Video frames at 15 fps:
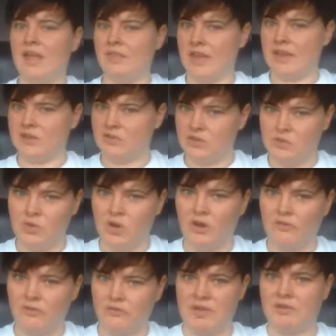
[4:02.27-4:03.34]
They do
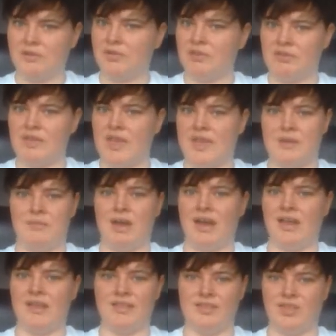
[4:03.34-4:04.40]
not feel the same
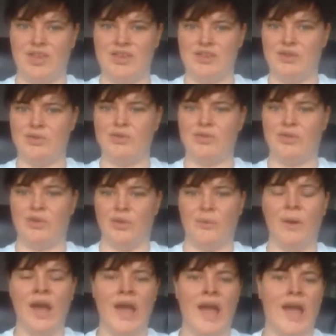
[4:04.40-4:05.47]
as they used
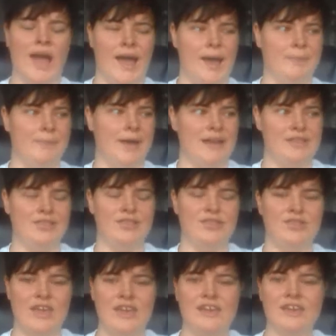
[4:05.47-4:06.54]
to. I
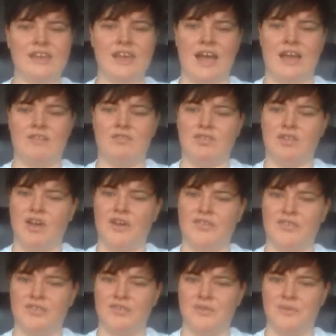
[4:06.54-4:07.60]
think I've
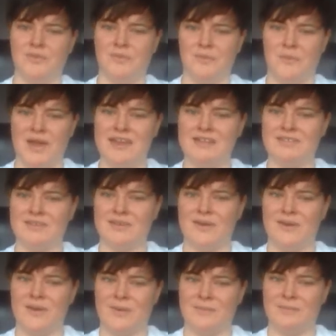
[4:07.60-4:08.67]
lost weight
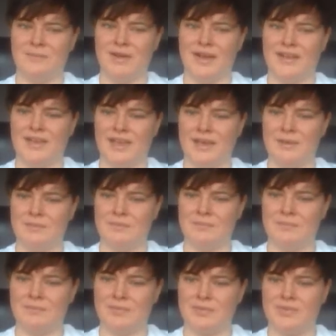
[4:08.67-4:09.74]
on my hips
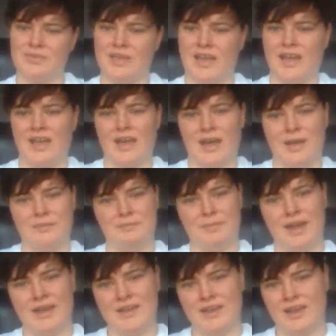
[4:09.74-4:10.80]
and
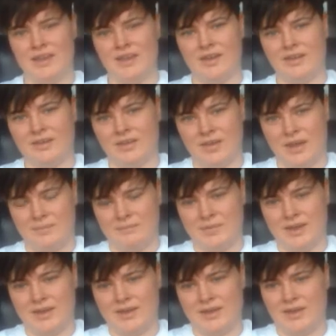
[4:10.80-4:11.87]
my
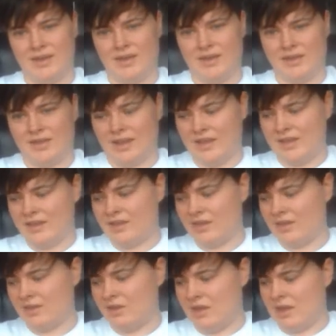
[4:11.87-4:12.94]
like
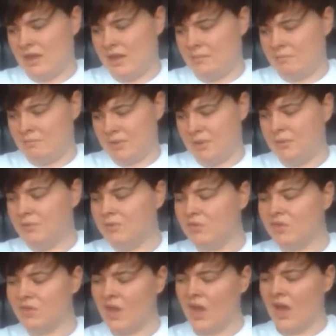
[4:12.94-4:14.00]
hip
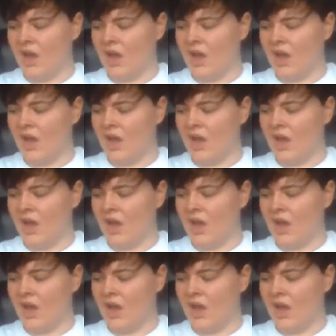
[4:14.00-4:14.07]
bones.